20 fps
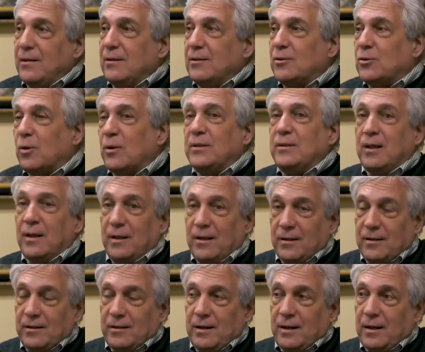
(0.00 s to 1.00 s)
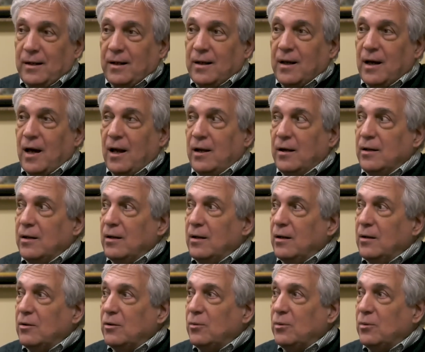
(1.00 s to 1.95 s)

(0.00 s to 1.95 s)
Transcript: So I did it. And I got the